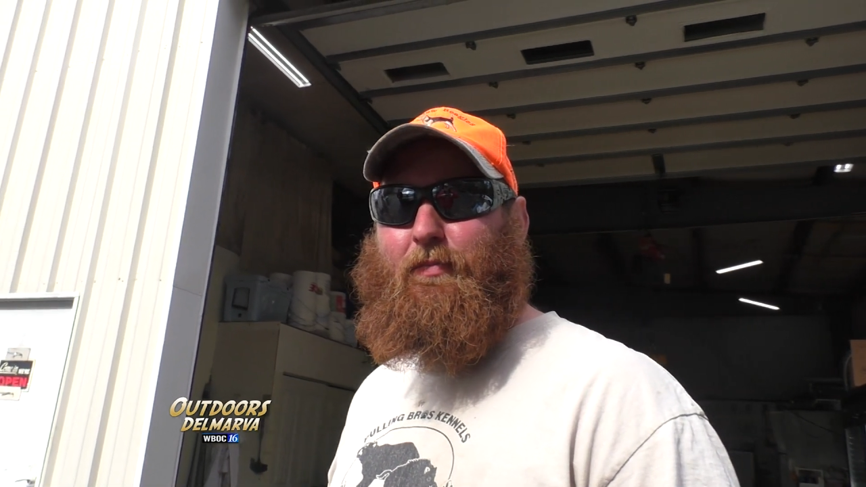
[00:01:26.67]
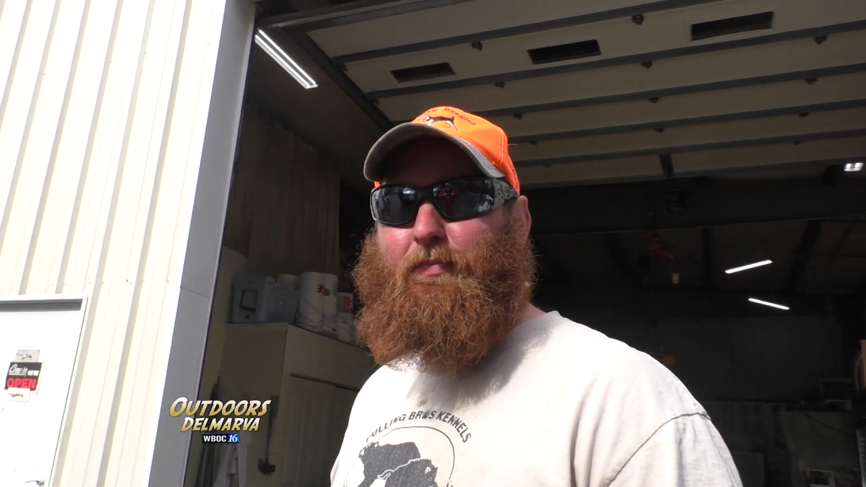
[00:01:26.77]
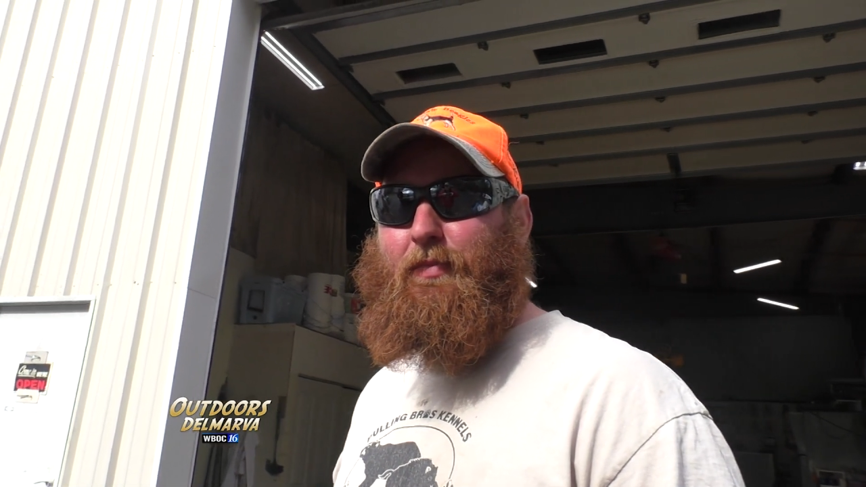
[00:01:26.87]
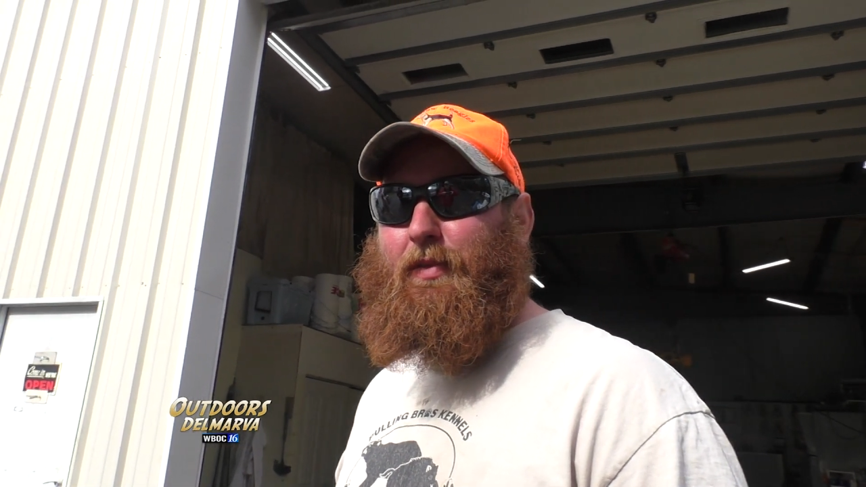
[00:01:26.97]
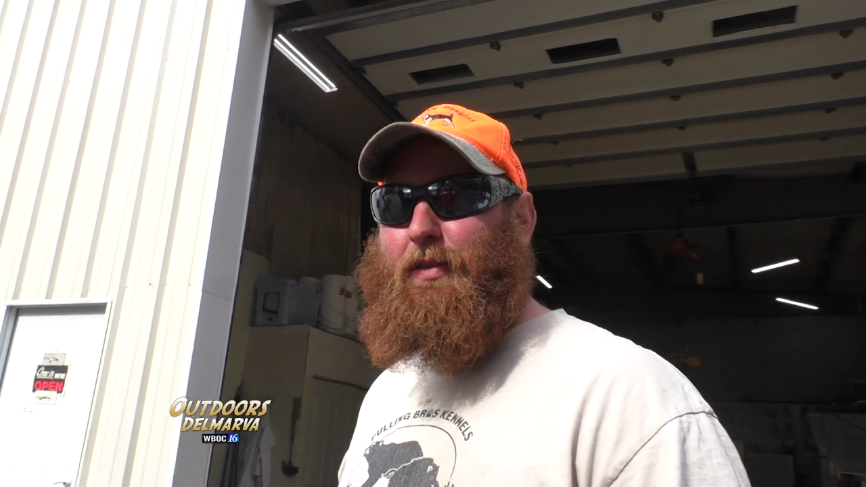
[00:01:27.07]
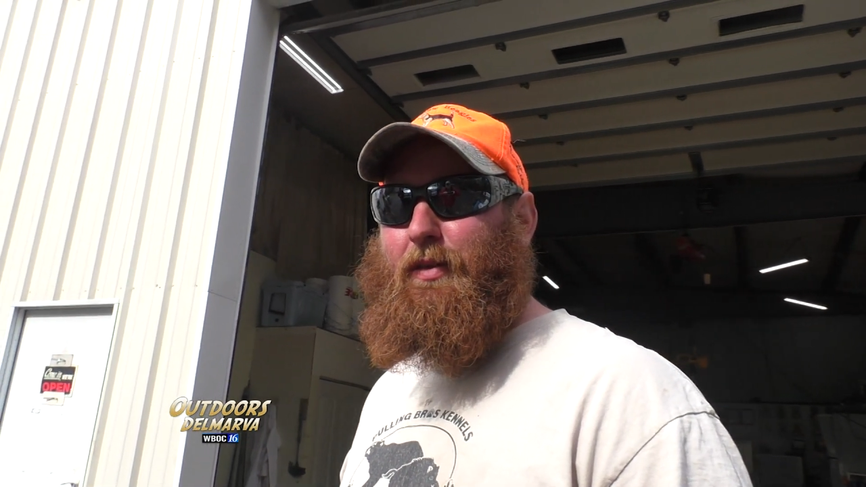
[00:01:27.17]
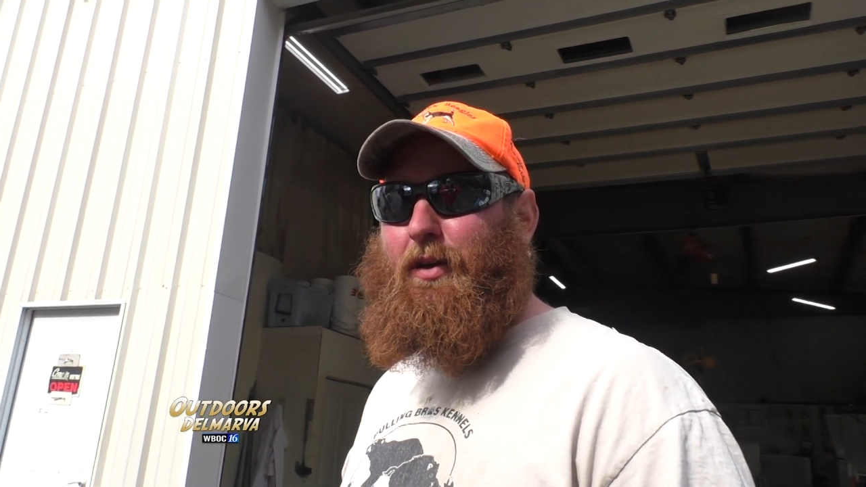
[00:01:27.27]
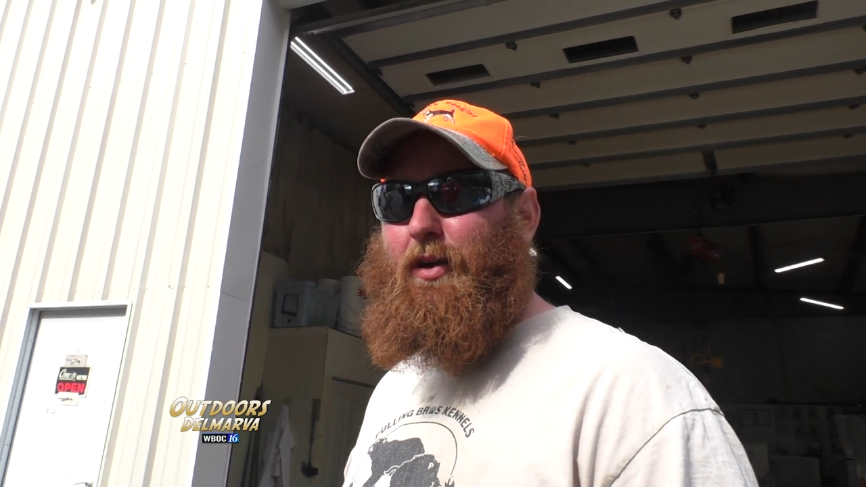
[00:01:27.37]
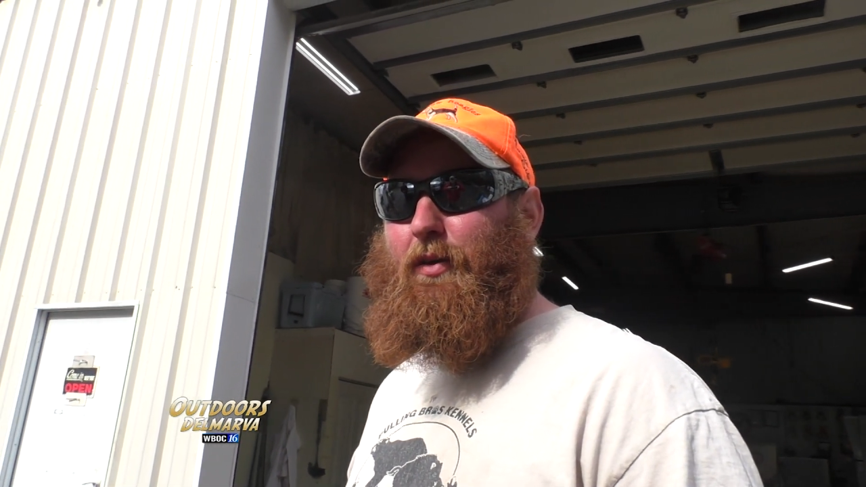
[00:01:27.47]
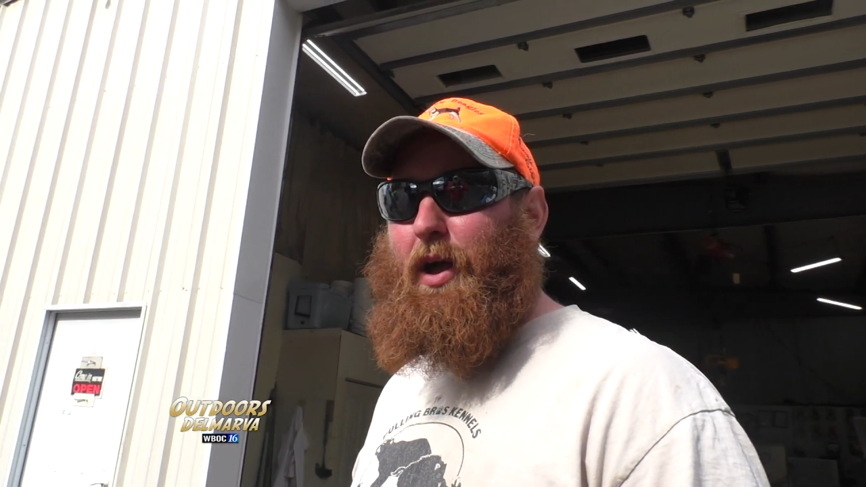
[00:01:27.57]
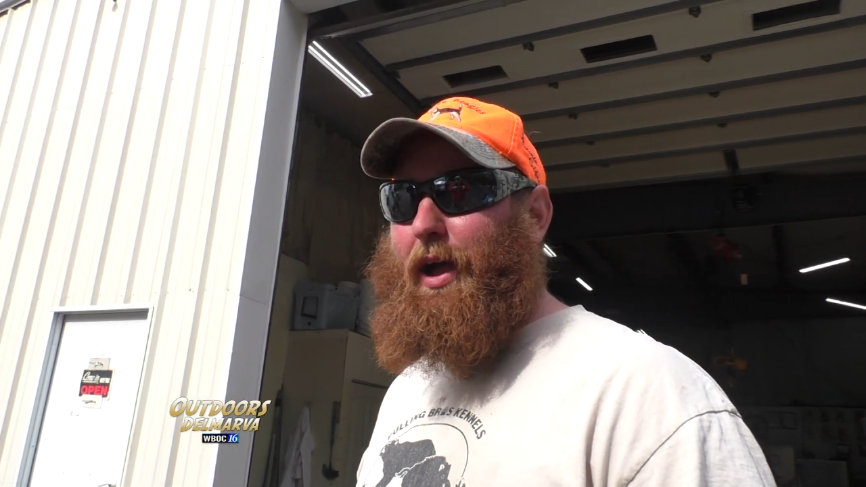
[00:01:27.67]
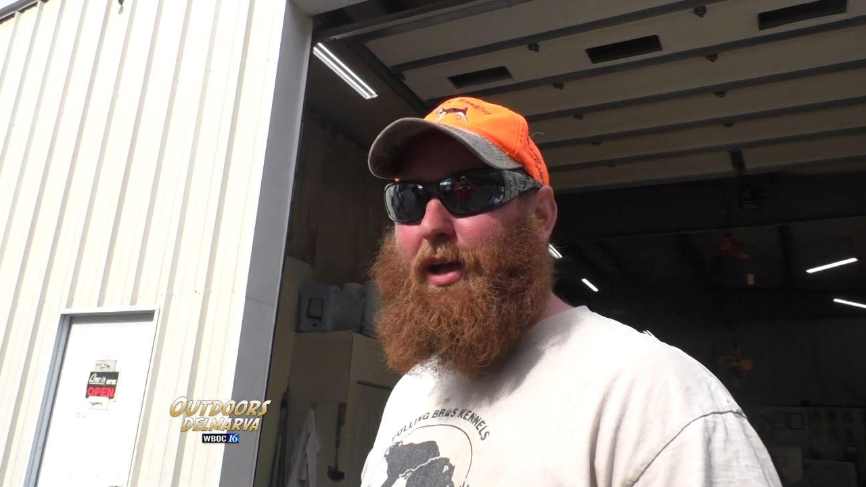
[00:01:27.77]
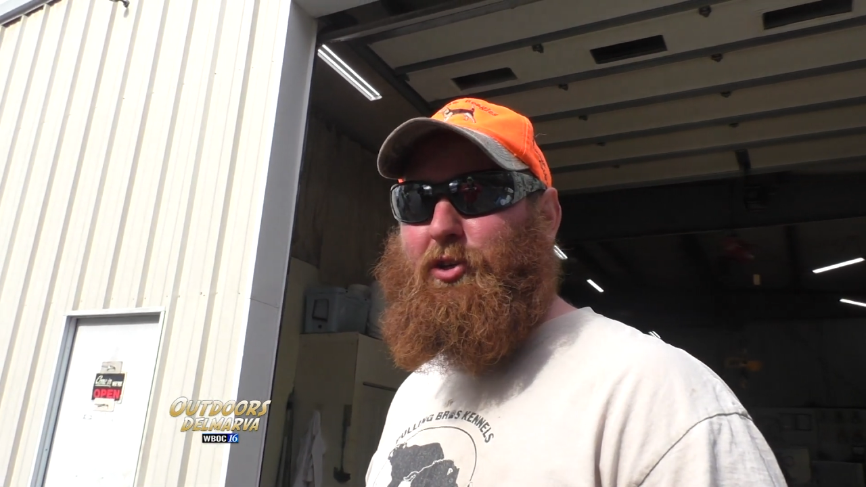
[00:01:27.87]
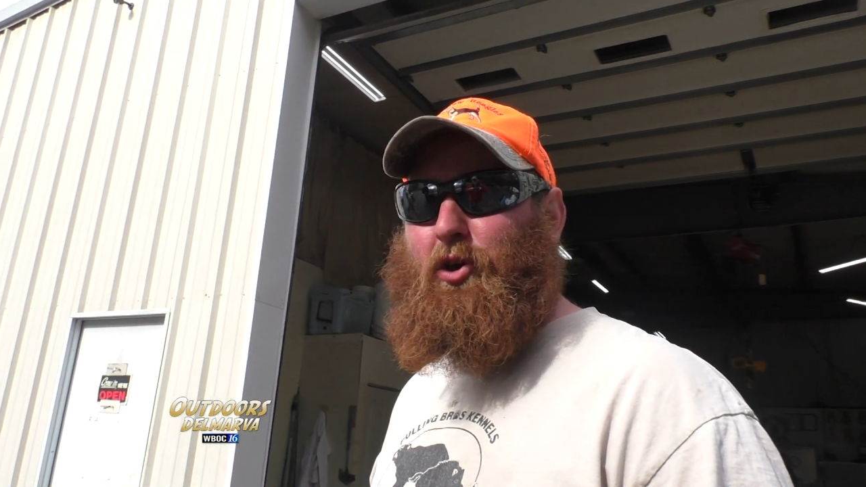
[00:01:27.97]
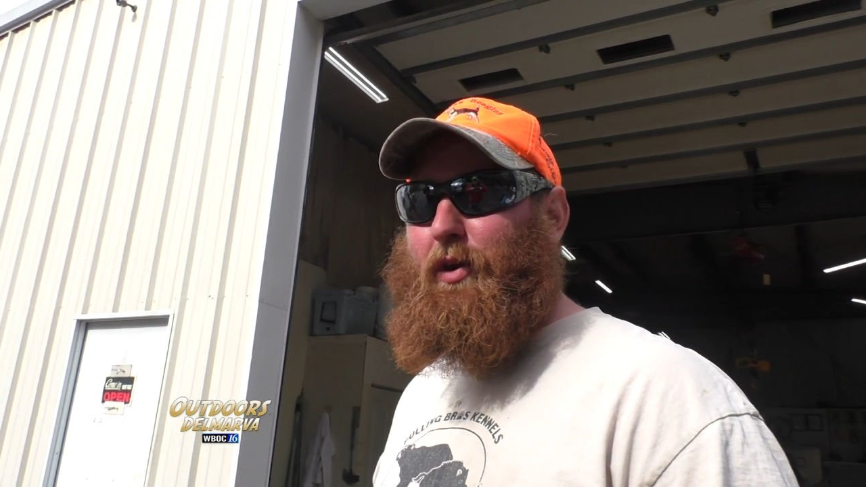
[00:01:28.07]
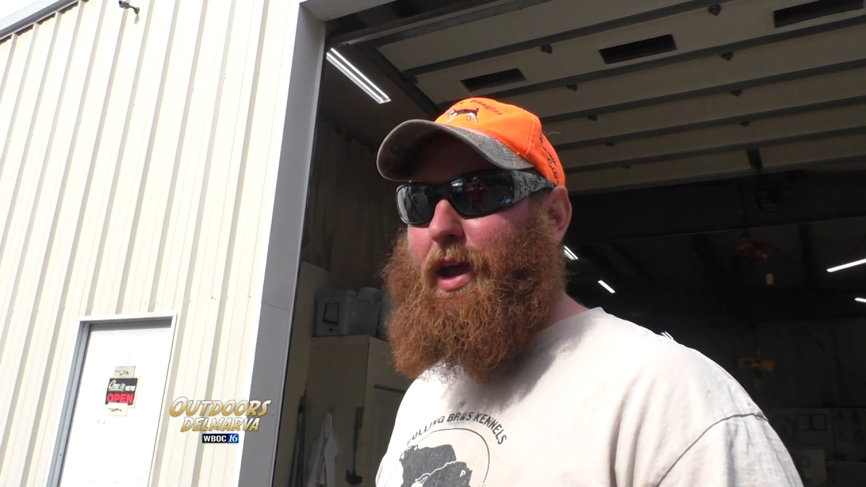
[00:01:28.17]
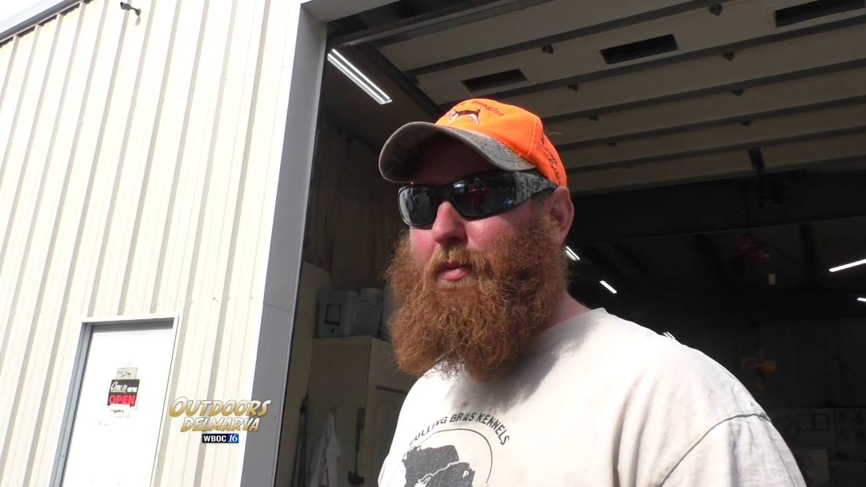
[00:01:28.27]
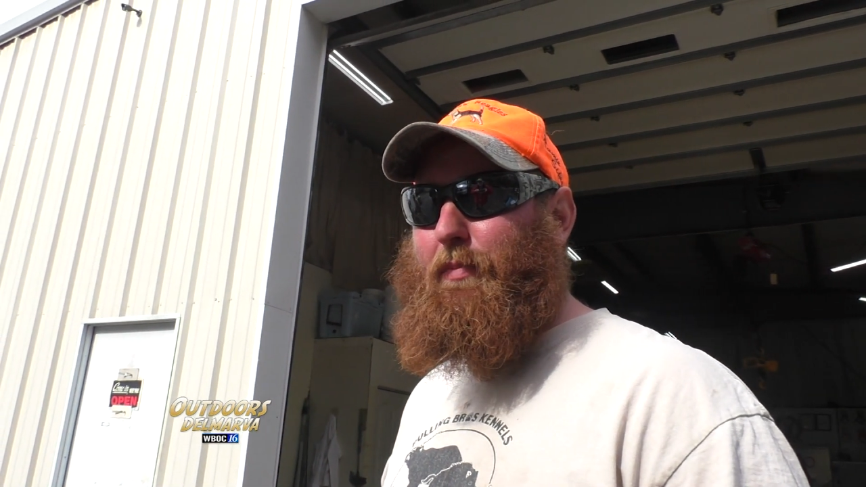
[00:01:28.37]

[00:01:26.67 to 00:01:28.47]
bucks at all on any cameras? I got trail camera